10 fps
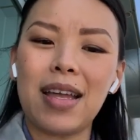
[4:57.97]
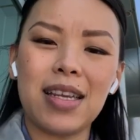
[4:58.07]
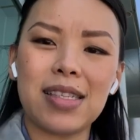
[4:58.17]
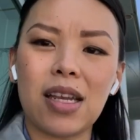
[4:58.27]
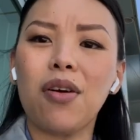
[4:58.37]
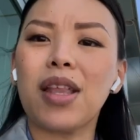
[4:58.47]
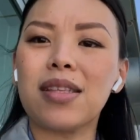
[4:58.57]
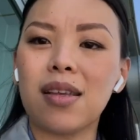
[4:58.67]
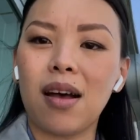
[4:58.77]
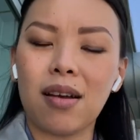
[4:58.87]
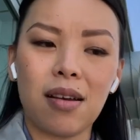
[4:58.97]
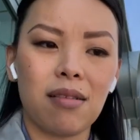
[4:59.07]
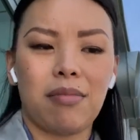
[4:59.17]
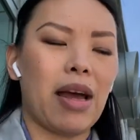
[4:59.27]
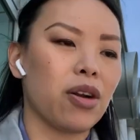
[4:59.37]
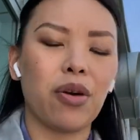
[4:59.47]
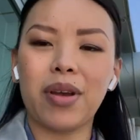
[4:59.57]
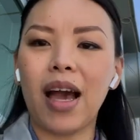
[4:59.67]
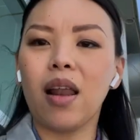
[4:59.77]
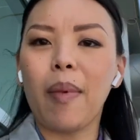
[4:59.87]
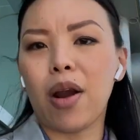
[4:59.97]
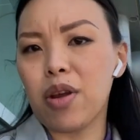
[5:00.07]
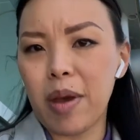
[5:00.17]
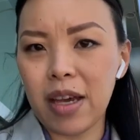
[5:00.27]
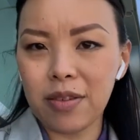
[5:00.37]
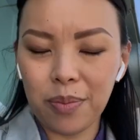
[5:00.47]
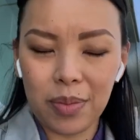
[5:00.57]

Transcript: And he said, "Oh, that's a I don't know, calamari man."